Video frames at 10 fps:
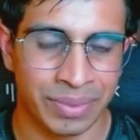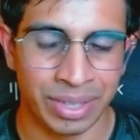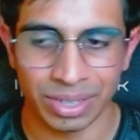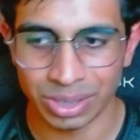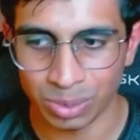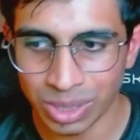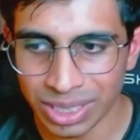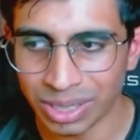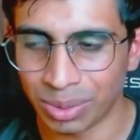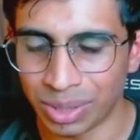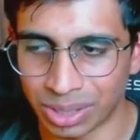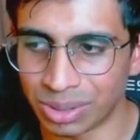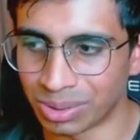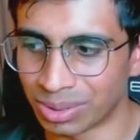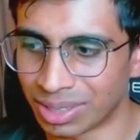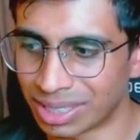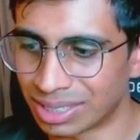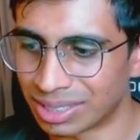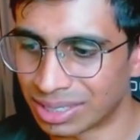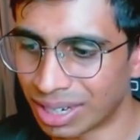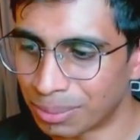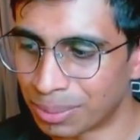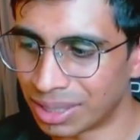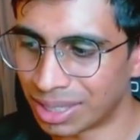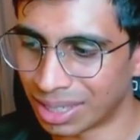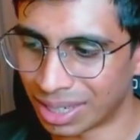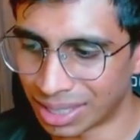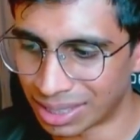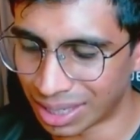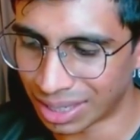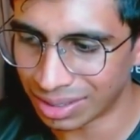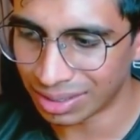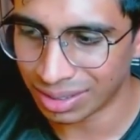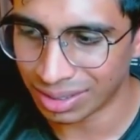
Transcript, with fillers: Because the worst thing you want to do is start building an idea,